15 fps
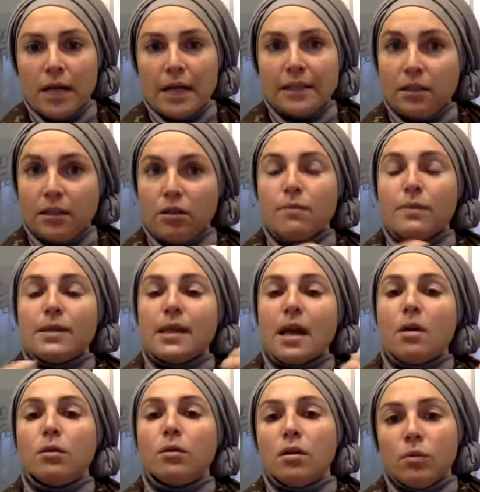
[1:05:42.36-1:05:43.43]
determines
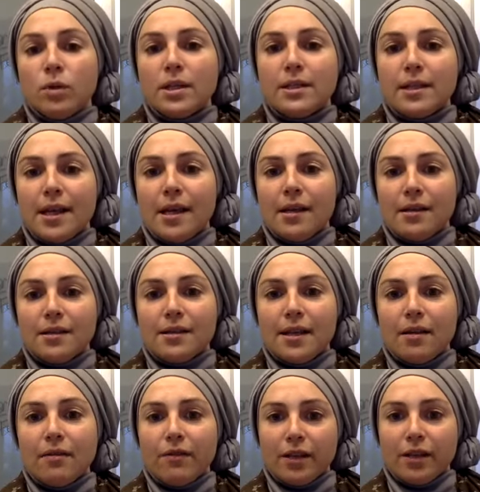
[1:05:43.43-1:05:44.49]
how long we stay in a
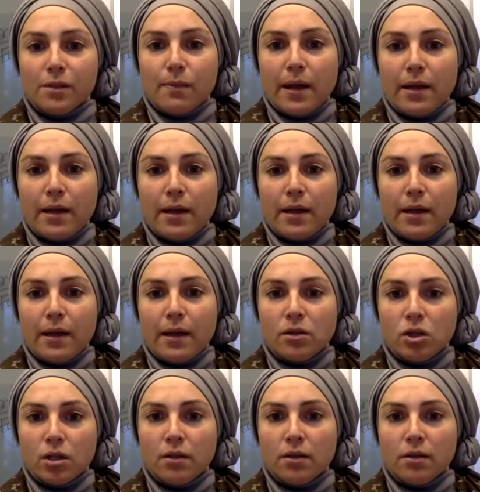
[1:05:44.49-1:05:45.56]
state of
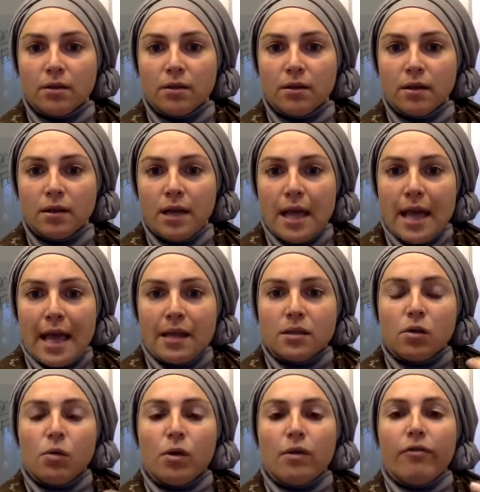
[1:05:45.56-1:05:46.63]
expansion and so
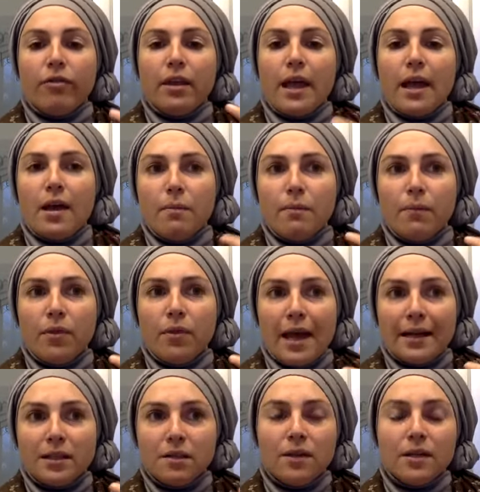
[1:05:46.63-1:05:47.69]
if the, the
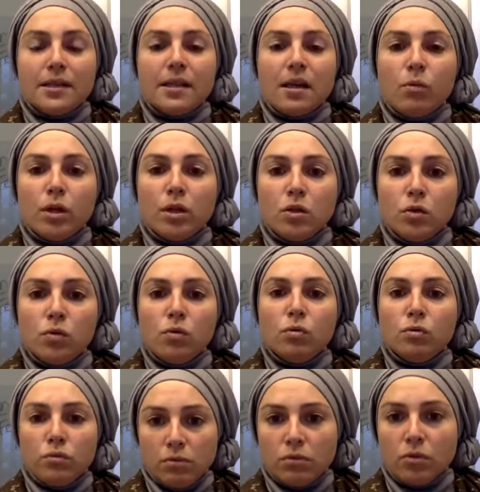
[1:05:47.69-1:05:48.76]
activities that we do
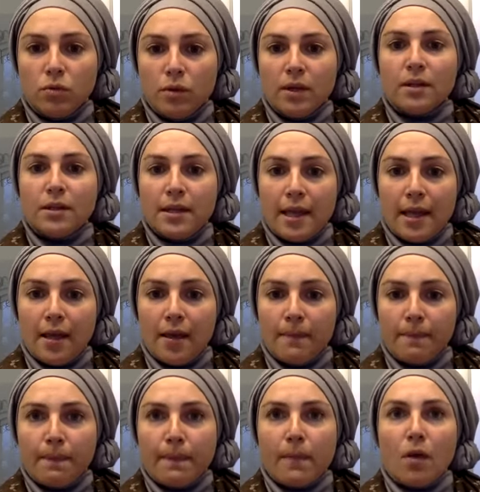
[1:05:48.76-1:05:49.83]
during the day
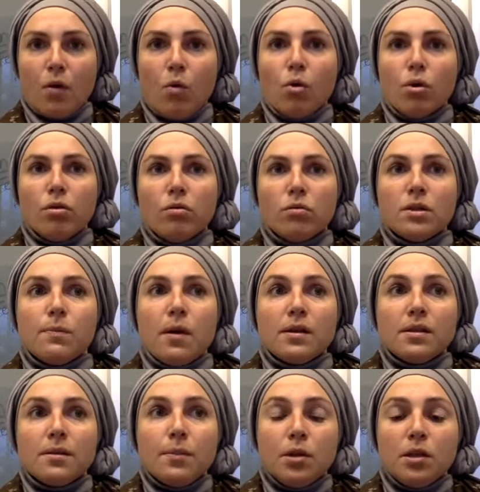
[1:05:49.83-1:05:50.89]
or the
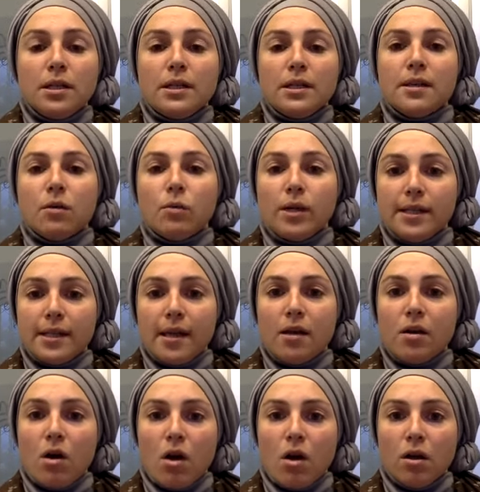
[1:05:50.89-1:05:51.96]
responsibilities that we take
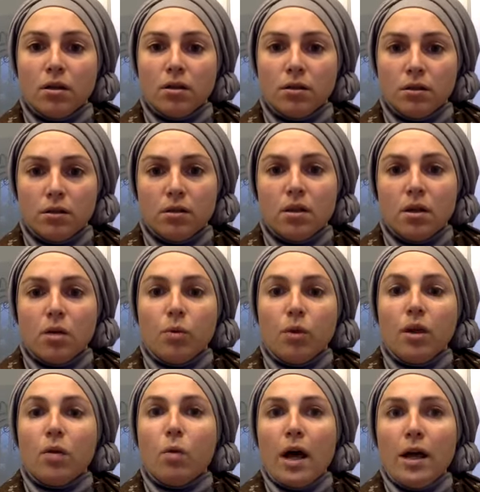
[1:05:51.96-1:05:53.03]
on
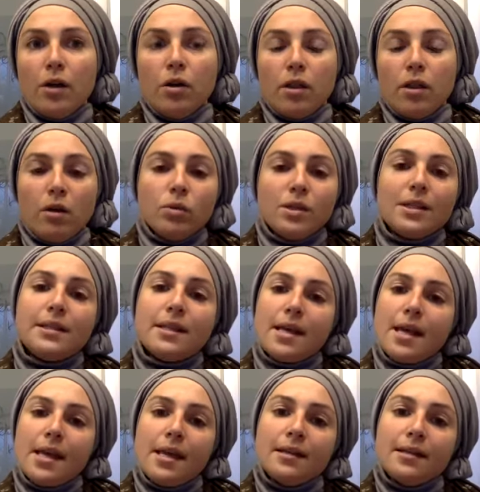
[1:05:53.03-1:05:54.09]
require that we
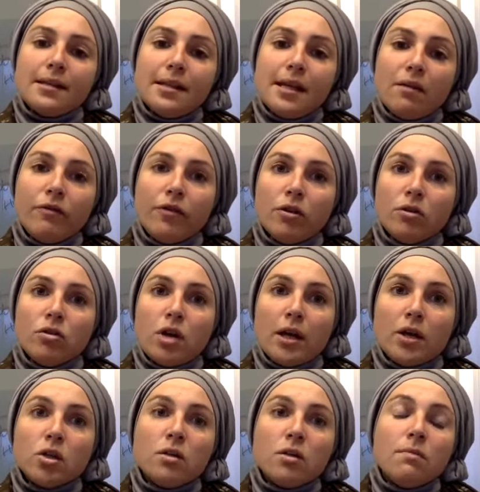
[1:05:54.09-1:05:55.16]
stay in a state of
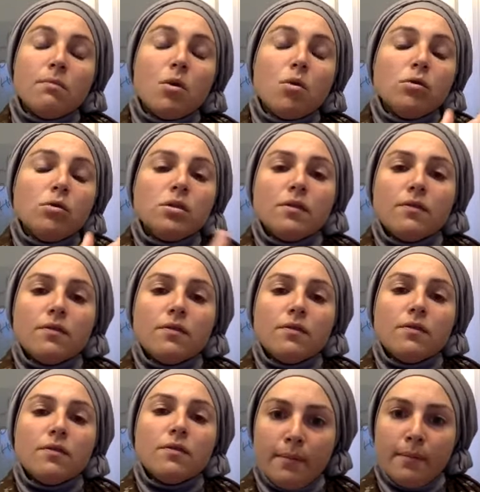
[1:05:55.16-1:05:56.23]
contraction most of the
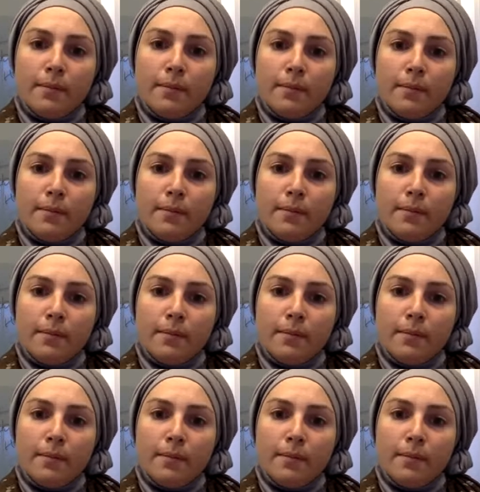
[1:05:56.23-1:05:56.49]
time,